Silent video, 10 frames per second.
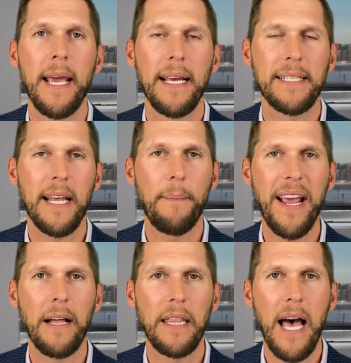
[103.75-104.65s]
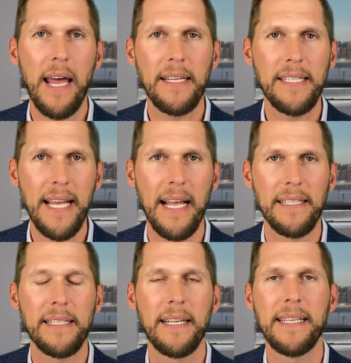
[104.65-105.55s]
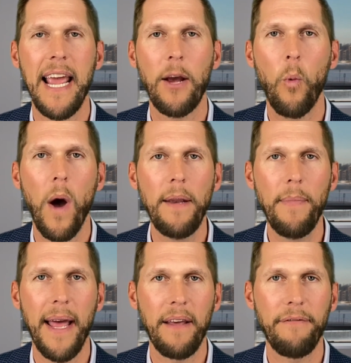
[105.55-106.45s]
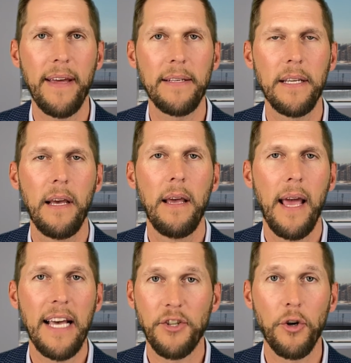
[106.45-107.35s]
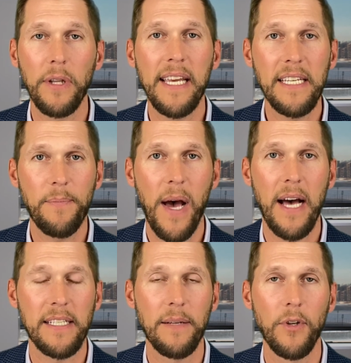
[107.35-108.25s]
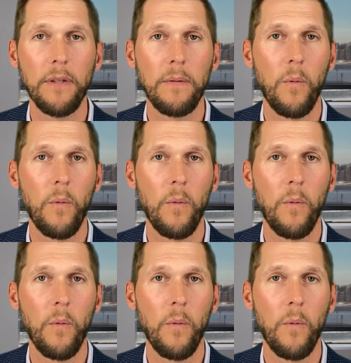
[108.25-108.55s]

it's going to make a lot of sense to take one benefit as early as possible,